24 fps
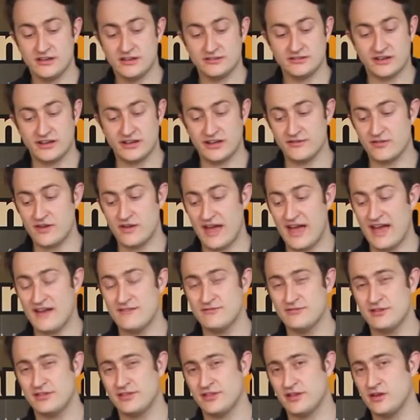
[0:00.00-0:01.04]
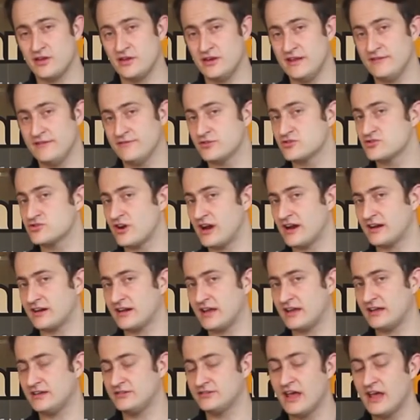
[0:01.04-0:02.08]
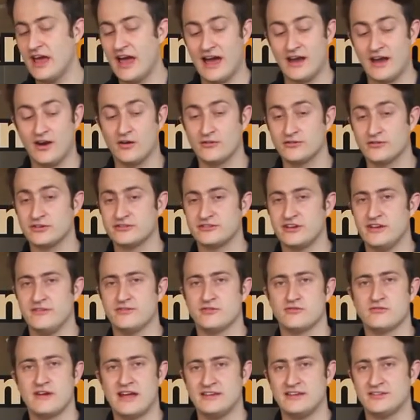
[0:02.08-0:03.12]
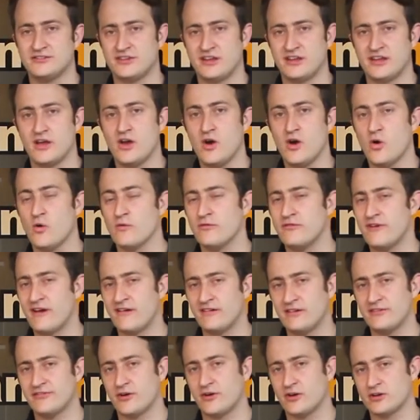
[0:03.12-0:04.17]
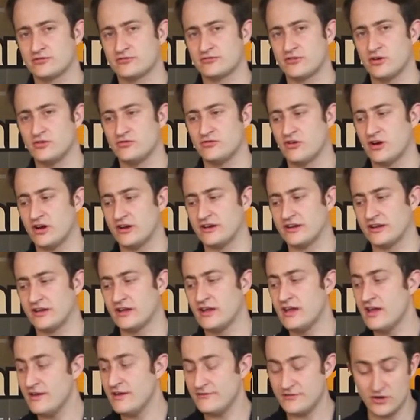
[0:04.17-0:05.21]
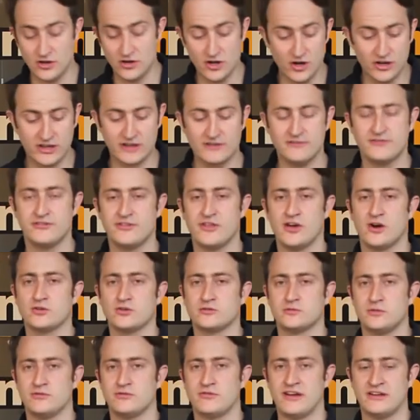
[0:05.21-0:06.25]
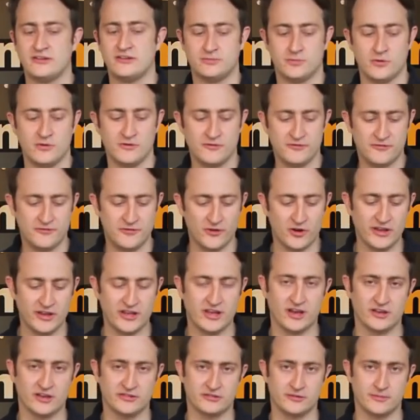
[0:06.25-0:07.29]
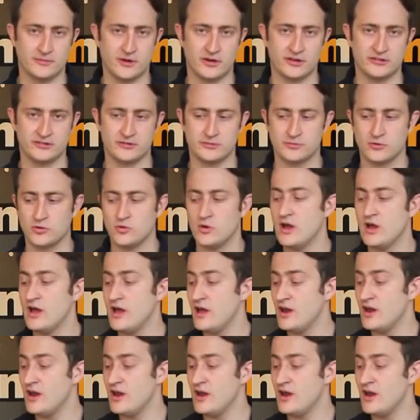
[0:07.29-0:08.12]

It's going to give you everything you need for track days and obviously for racing or very fast road riding. If you're looking for the ultimate race boot, fully customizable,